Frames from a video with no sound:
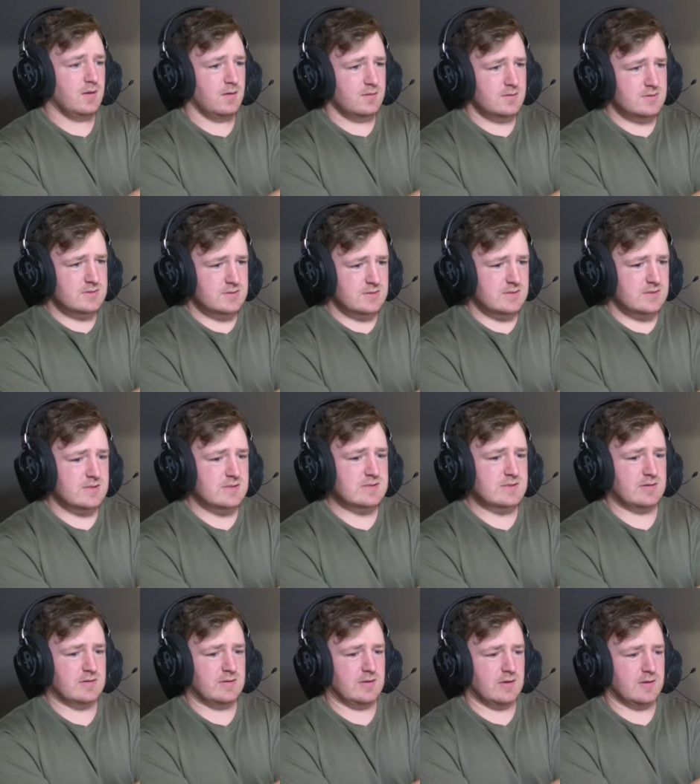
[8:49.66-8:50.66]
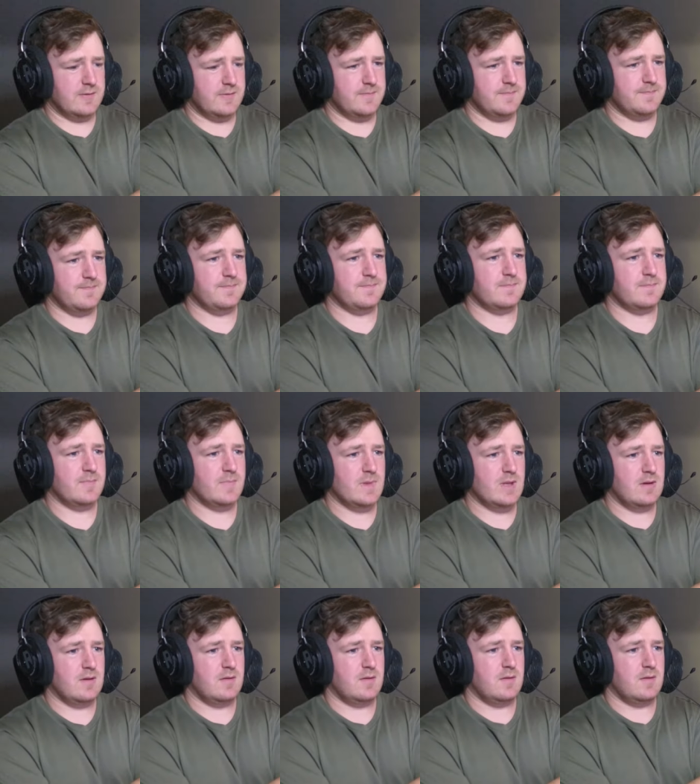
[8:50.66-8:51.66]
Jeez, there you go.
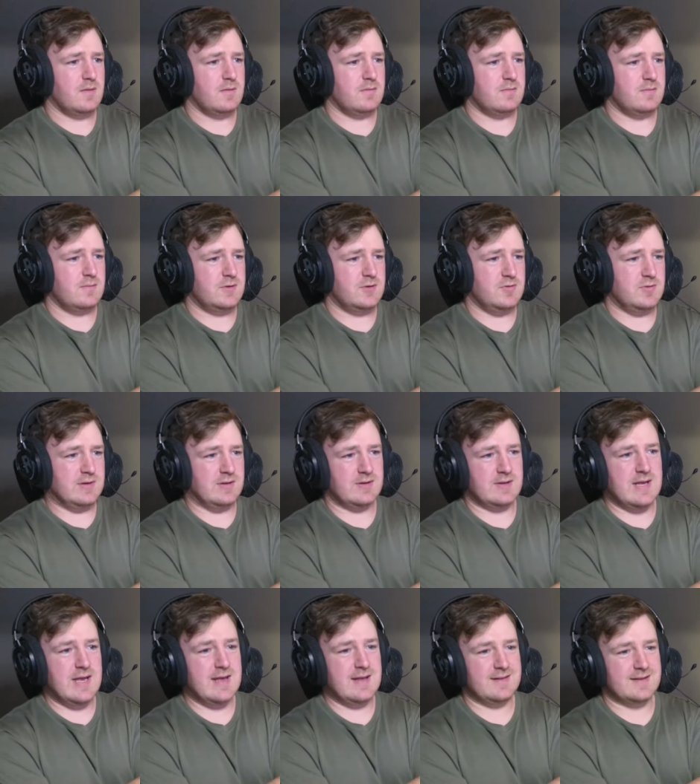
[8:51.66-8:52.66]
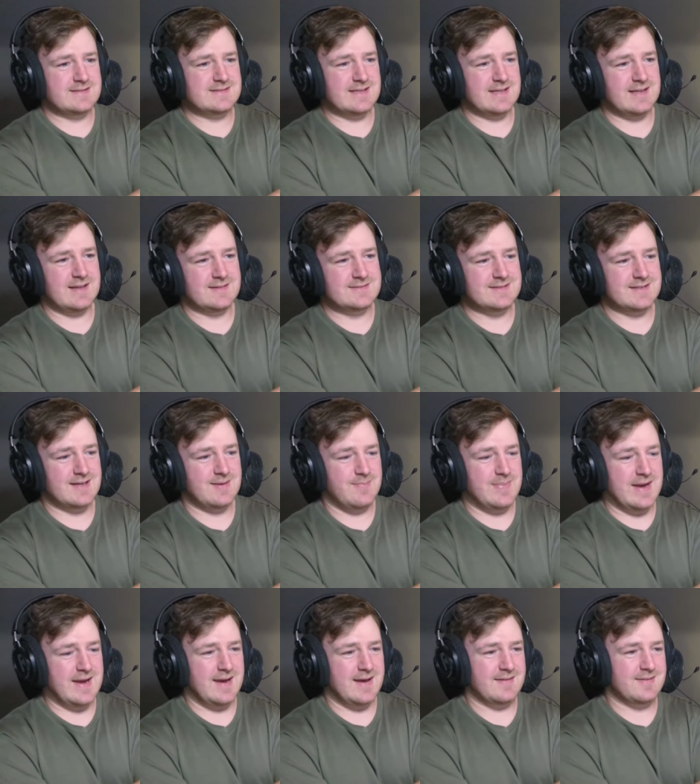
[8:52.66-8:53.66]
Dude, look, it looks like a
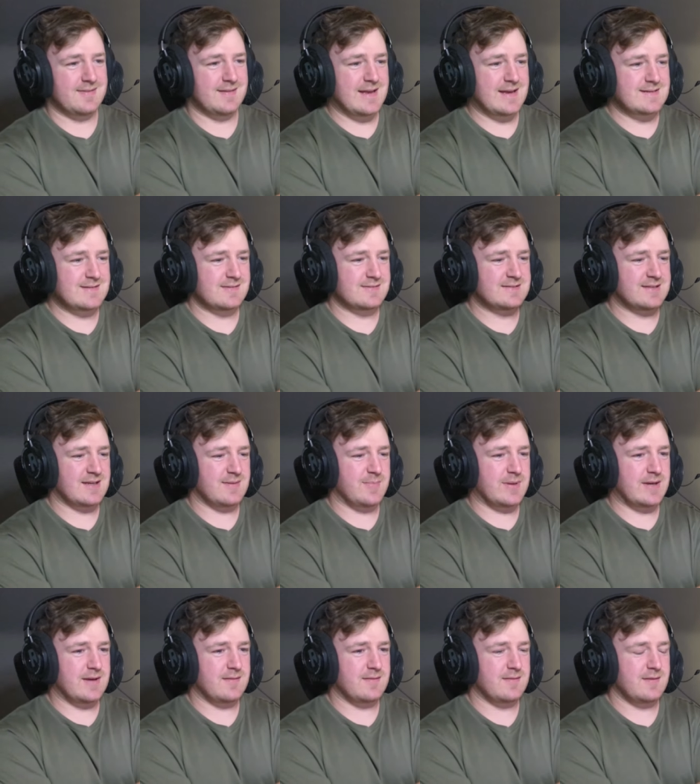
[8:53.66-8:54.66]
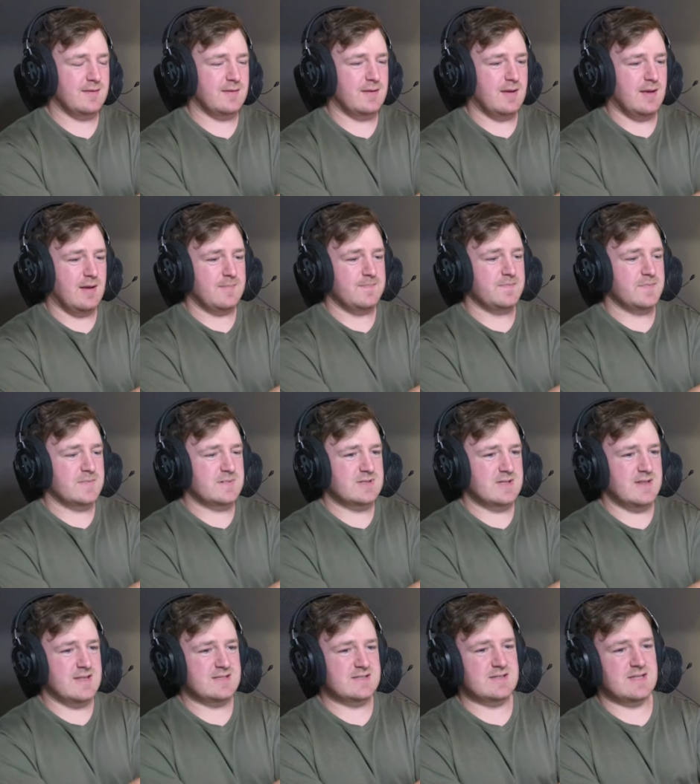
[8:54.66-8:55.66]
bath. Actually, looks like a bath. So
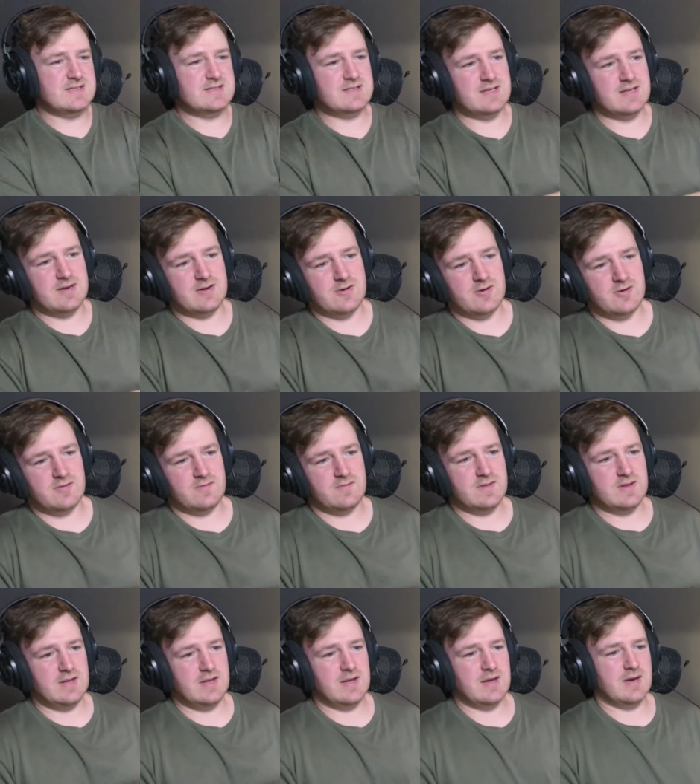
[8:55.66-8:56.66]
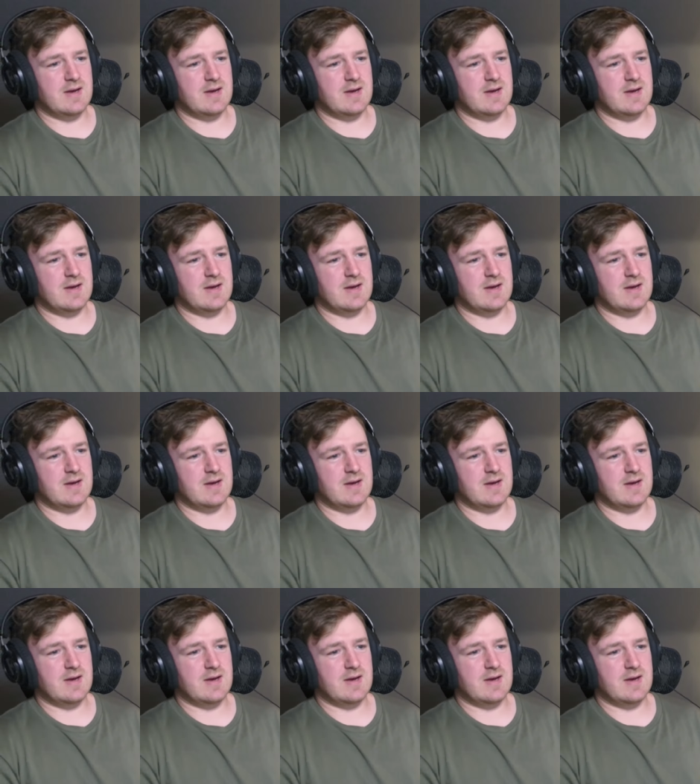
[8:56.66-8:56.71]
this is gonna hurt the.